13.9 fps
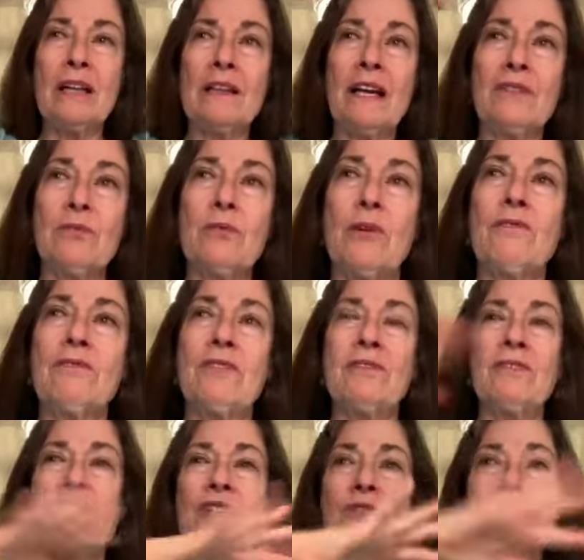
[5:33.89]
light through our
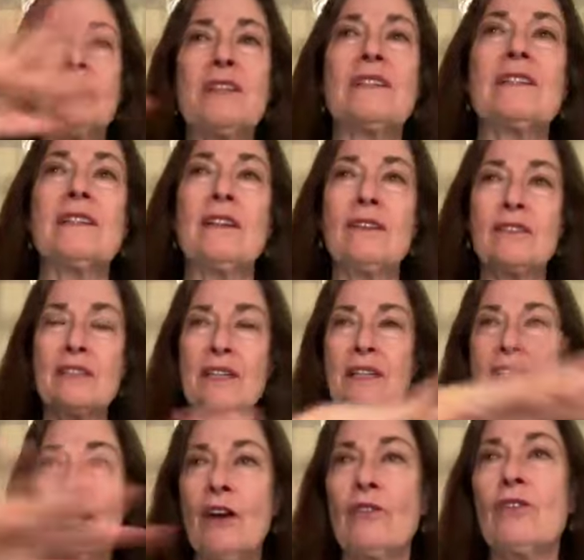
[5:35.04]
fifty trillion cells in a
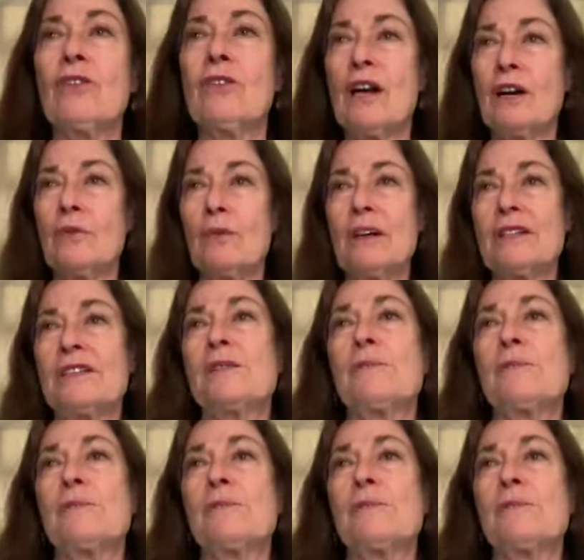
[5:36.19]
counterclockwise